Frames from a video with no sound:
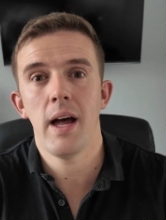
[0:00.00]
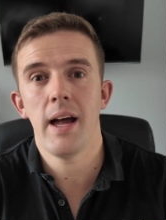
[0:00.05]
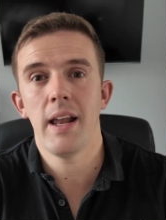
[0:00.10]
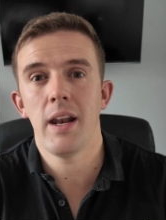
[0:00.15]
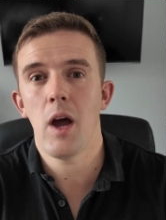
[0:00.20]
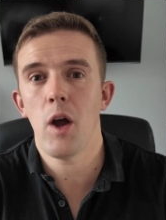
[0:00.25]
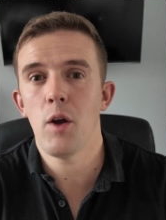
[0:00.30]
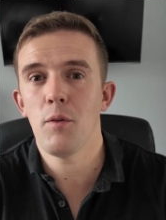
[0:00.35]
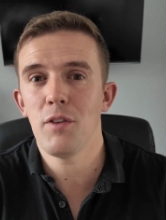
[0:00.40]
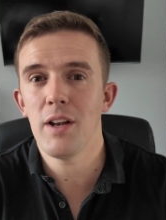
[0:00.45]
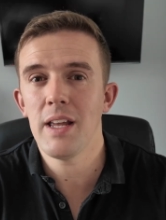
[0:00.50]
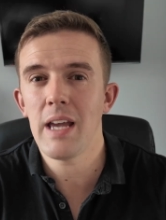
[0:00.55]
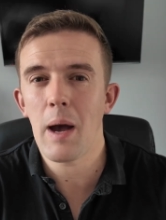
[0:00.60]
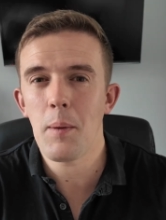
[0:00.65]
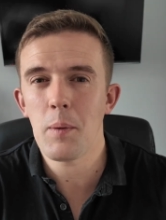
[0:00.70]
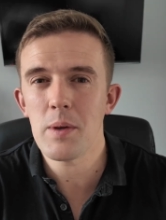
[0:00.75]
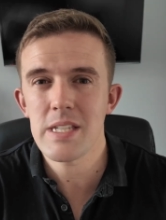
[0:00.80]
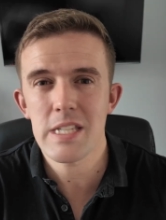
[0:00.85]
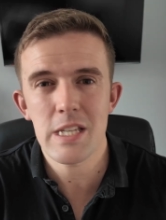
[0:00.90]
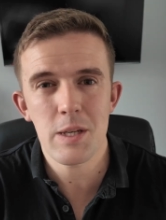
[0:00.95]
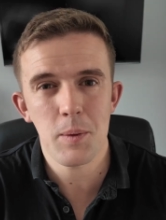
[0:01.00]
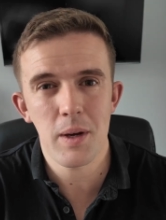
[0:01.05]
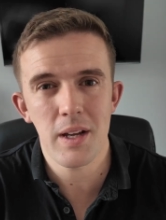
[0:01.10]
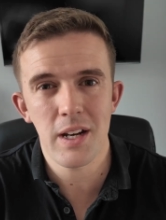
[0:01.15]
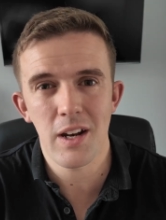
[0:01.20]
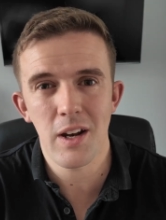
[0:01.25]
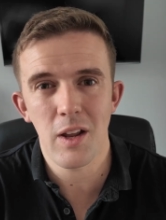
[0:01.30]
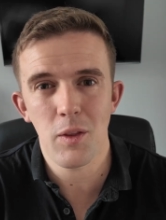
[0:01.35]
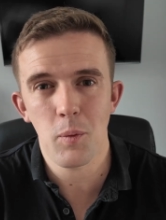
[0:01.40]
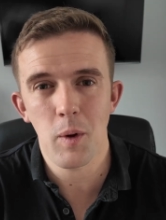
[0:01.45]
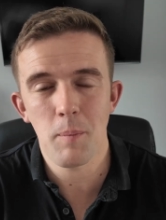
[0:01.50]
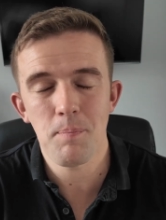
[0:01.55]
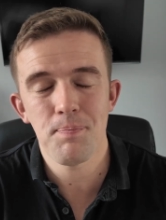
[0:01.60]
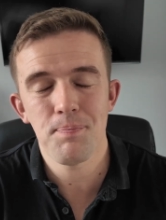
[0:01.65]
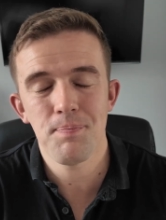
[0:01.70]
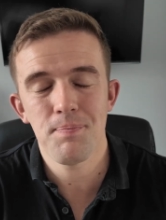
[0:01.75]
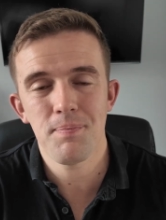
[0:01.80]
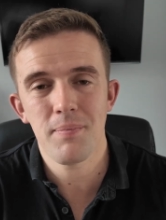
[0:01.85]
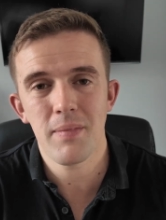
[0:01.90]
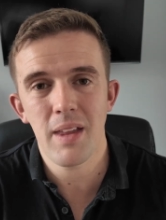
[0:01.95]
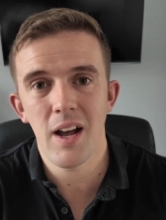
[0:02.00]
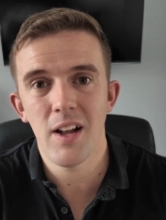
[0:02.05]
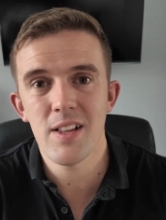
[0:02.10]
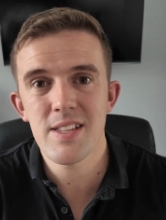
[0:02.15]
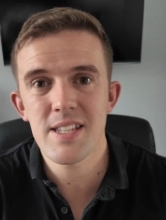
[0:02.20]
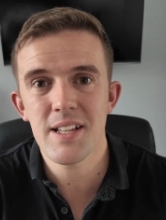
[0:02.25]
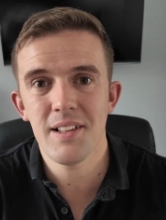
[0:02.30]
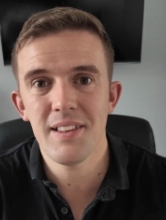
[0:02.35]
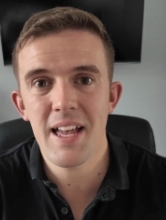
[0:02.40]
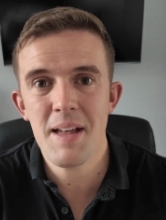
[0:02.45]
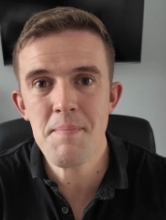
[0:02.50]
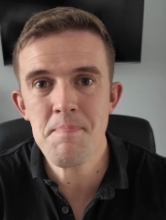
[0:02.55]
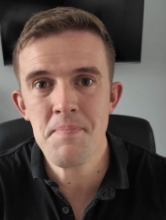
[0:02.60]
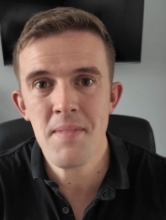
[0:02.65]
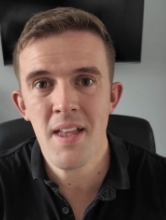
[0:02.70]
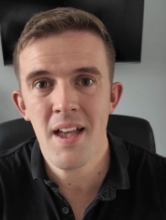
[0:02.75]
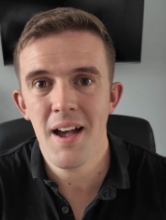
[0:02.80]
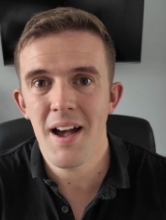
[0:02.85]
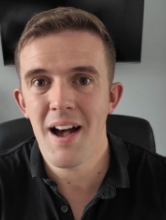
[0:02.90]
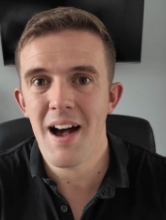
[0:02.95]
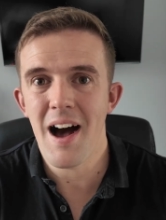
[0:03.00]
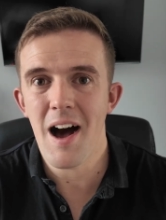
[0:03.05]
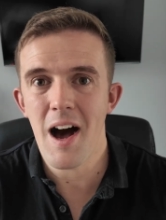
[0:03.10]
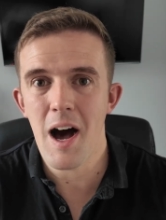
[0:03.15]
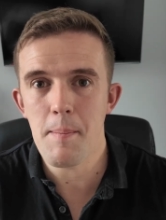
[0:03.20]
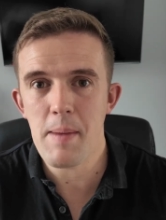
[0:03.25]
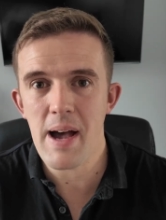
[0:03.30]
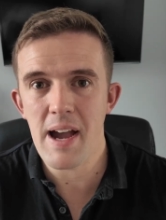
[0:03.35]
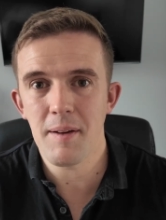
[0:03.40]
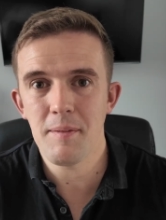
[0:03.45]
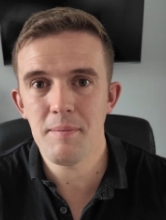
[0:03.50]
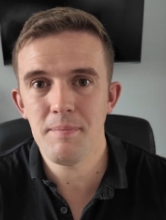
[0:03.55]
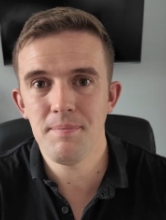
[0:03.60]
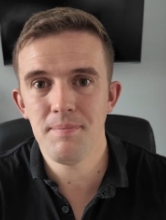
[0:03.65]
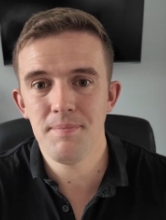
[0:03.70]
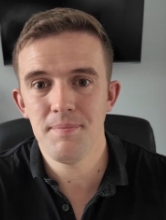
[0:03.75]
and hopefully I will see you in another one. Until then, I'm out.